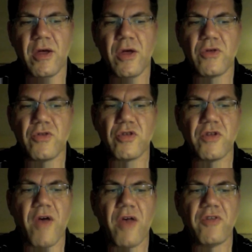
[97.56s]
You should have
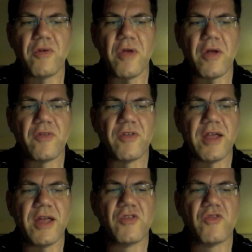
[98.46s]
also noticed that
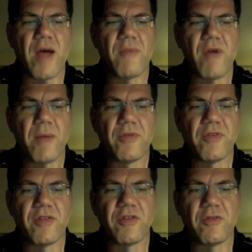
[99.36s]
each graph
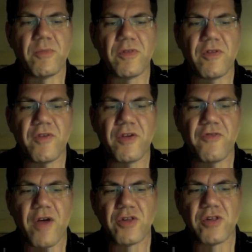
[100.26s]
represents a specific
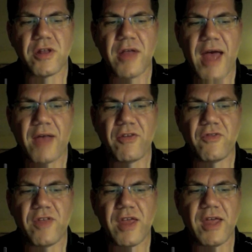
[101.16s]
function, x
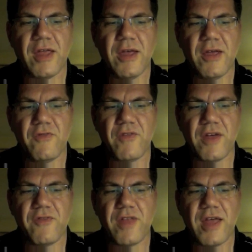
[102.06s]
of t, v
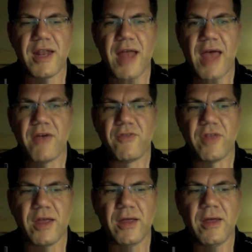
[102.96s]
of t, and a of
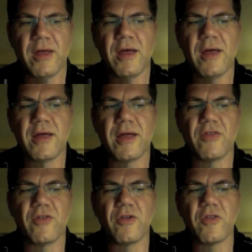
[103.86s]
t.
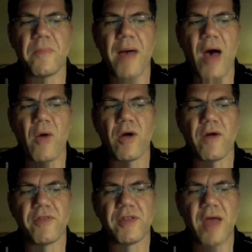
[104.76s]
Consider the power
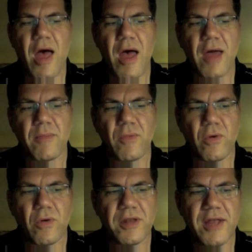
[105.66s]
of the time,
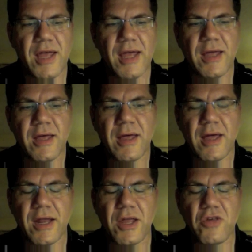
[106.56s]
or t,
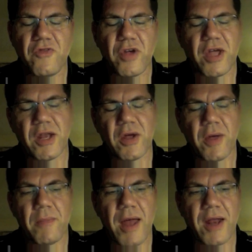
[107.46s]
in each of your
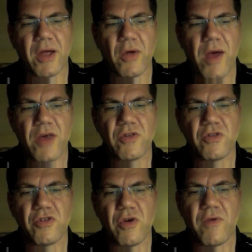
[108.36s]
kinematic equations
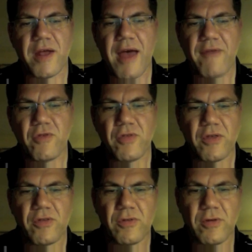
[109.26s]
shown right after this.